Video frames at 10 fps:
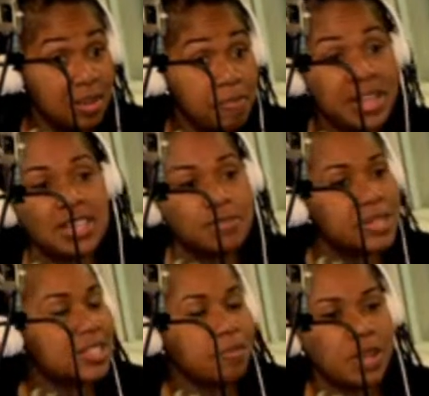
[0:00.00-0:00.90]
Because
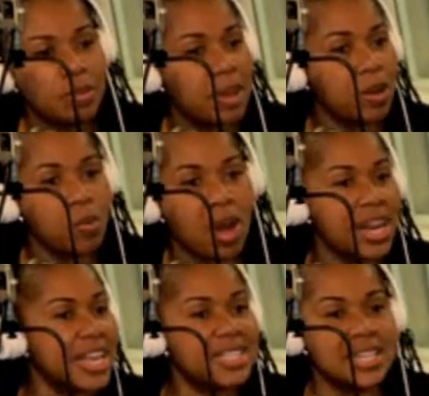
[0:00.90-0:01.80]
misdemeanor
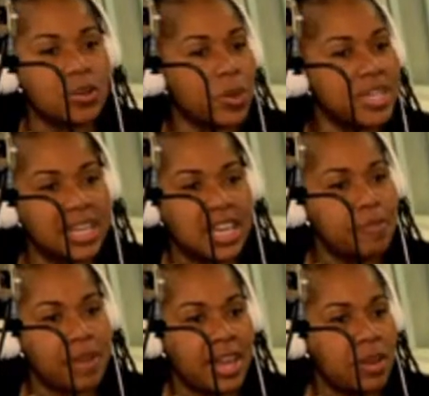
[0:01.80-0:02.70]
marijuana isn't going to
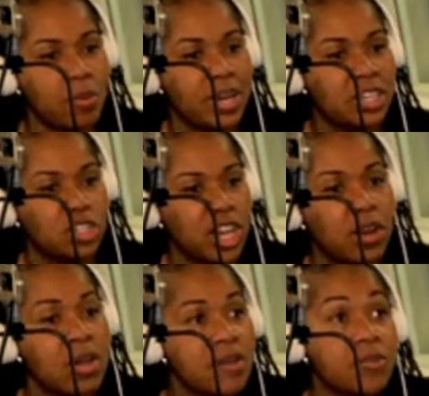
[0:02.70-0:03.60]
keep anyone in
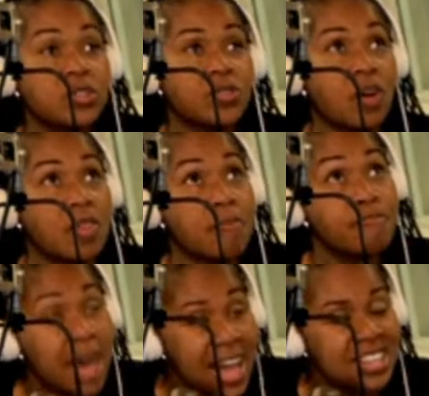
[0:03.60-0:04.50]
jail. First of all, the
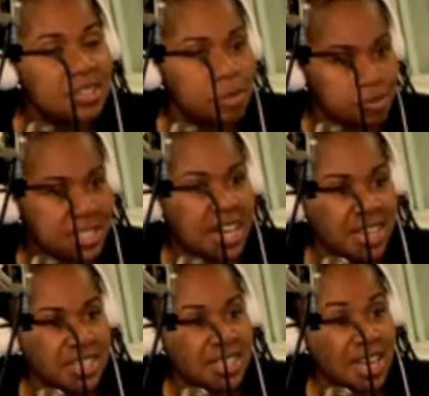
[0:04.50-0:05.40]
maximum
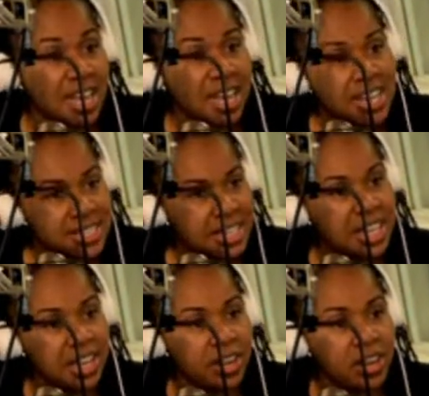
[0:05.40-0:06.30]
sentence is a
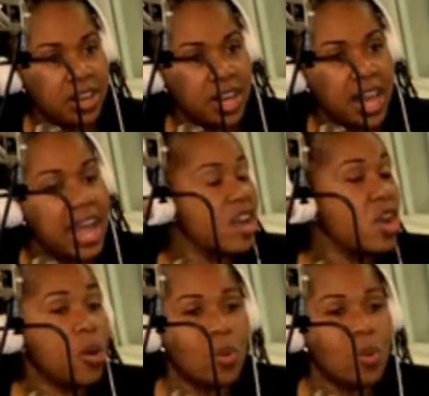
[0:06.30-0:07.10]
year, and no